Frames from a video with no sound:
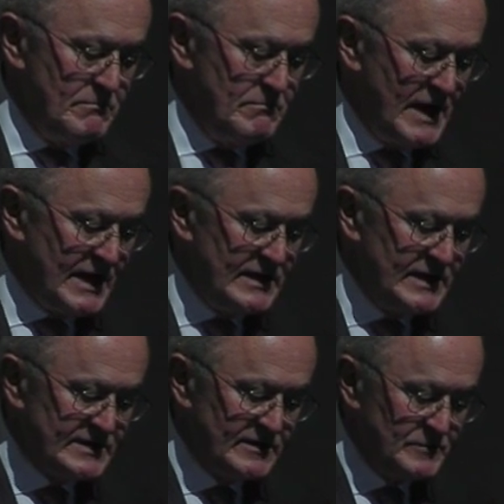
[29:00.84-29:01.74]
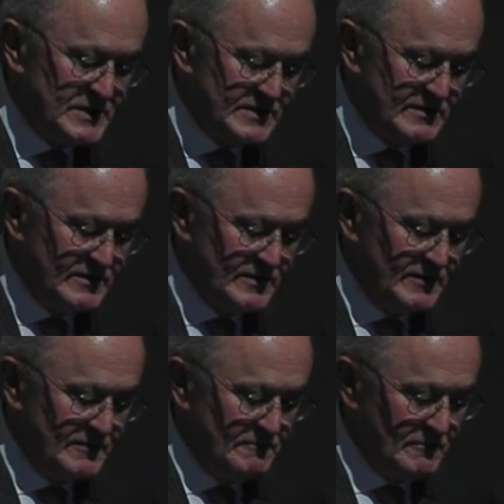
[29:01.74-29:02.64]
Mechanisms
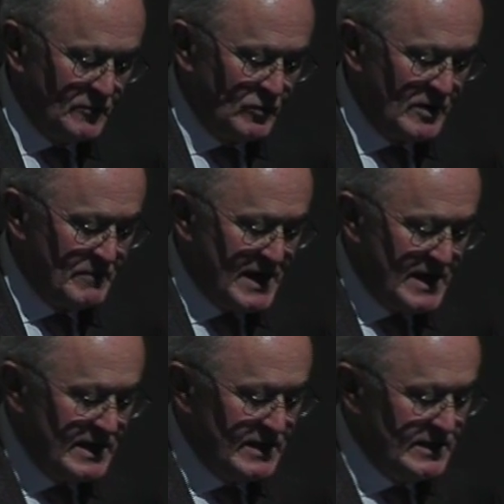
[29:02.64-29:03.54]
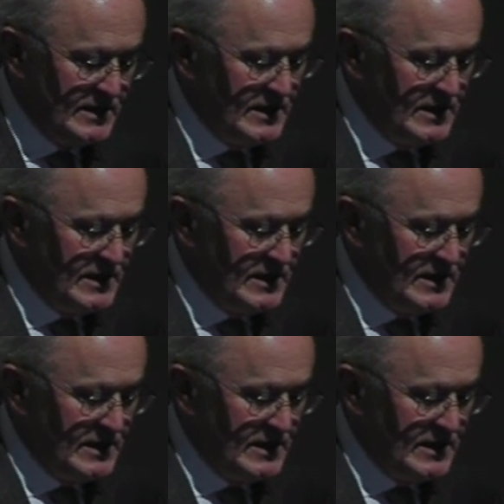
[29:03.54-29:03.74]
whereby